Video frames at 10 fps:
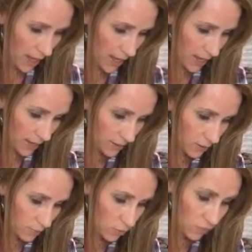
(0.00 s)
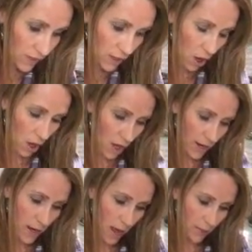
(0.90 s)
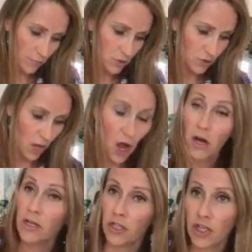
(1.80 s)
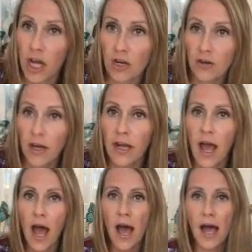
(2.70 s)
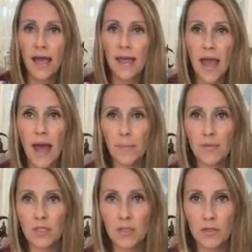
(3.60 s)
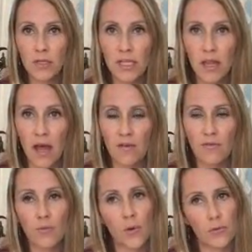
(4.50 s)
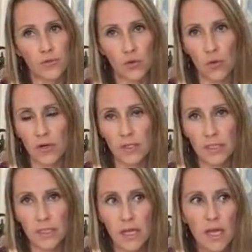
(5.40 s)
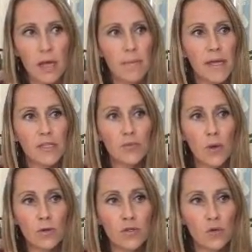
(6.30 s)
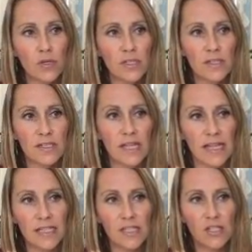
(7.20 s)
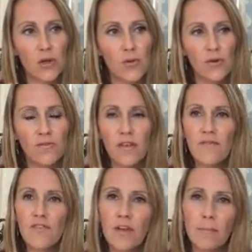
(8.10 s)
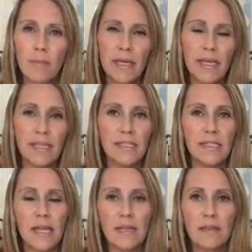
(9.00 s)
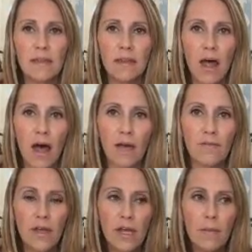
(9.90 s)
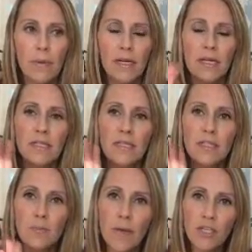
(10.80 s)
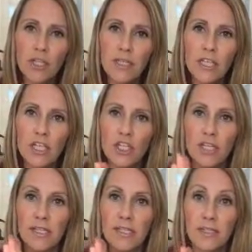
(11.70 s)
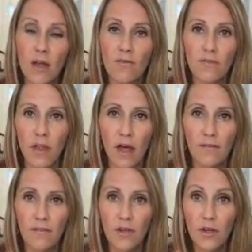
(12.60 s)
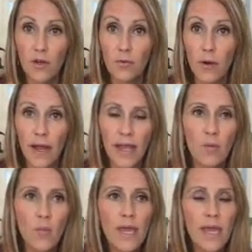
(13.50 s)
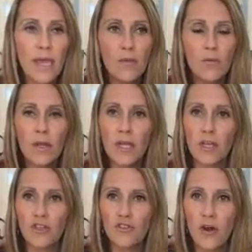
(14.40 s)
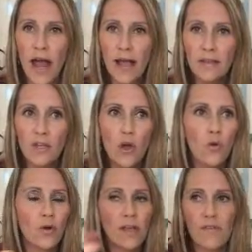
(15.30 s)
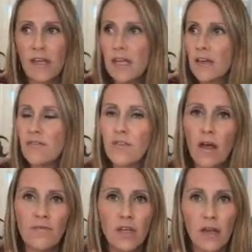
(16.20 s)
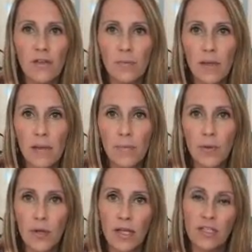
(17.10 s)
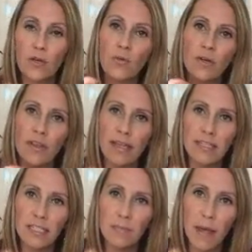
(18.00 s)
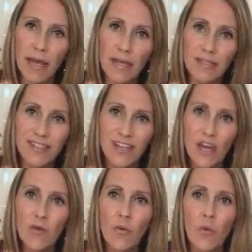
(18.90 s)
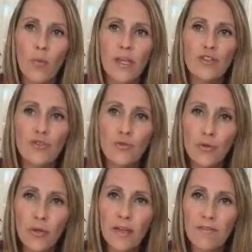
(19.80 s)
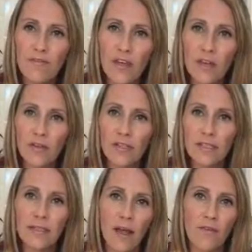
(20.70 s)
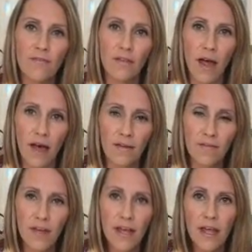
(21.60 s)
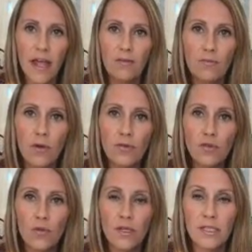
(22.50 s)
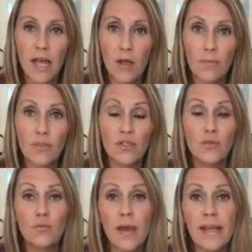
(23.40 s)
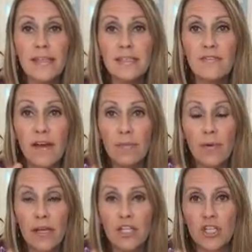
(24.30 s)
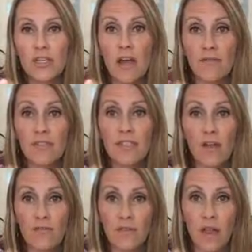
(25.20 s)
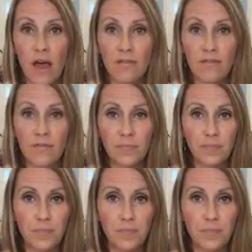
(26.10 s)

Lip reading: And moving on up to the heart chakra, I absolutely love rose quartz, because rose quartz is that stone of infinite peace and love, but it's especially teaching self-love, right? And we can't really attract or even give love to other people until we're at that space where we truly feel self-love, and rose quartz helps to raise the vibration of self-love.